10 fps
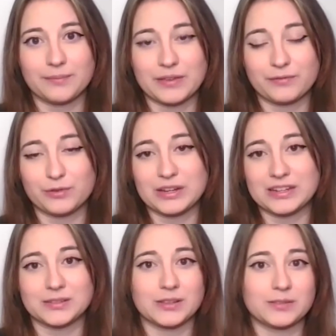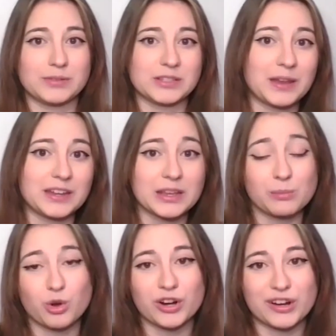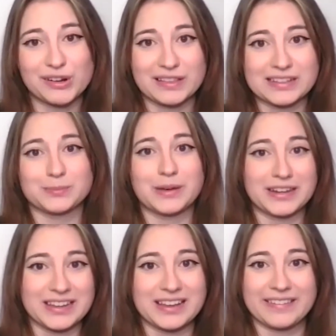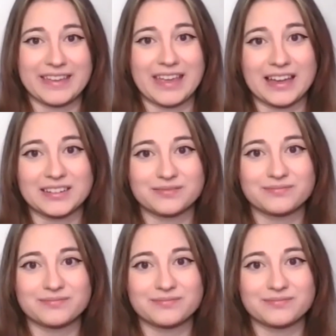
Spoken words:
if we need to be spending more or less money on the ad.